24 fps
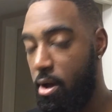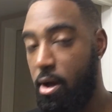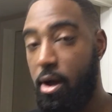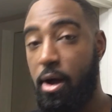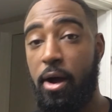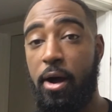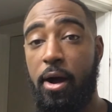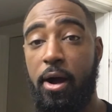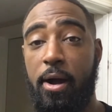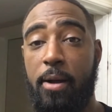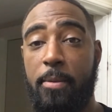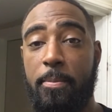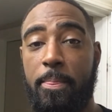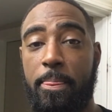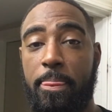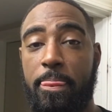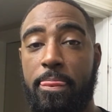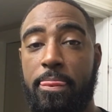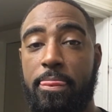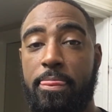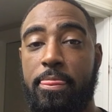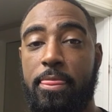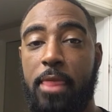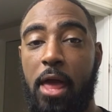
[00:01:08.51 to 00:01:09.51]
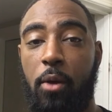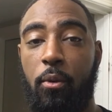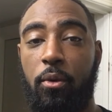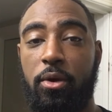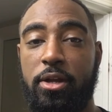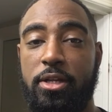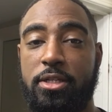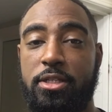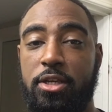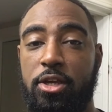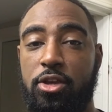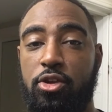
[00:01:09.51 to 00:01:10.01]
I
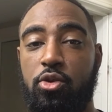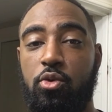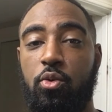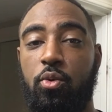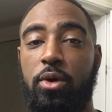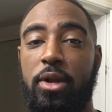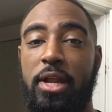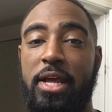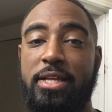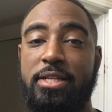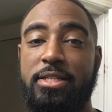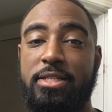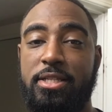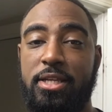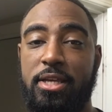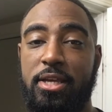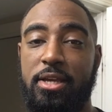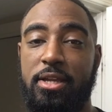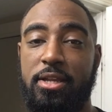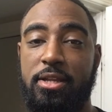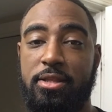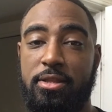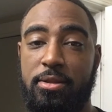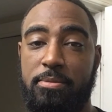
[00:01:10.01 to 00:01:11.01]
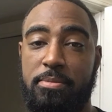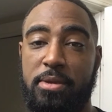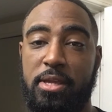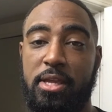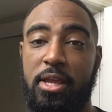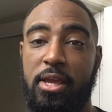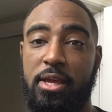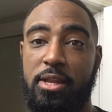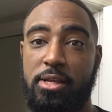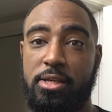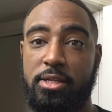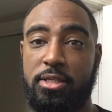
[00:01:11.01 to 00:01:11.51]
want to tell you what I did in the
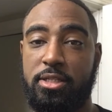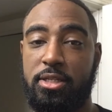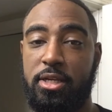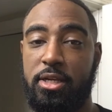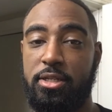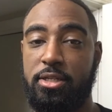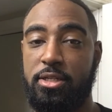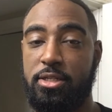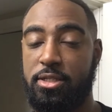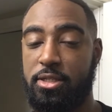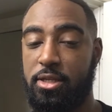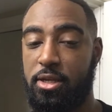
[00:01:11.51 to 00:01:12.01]
beginning stages,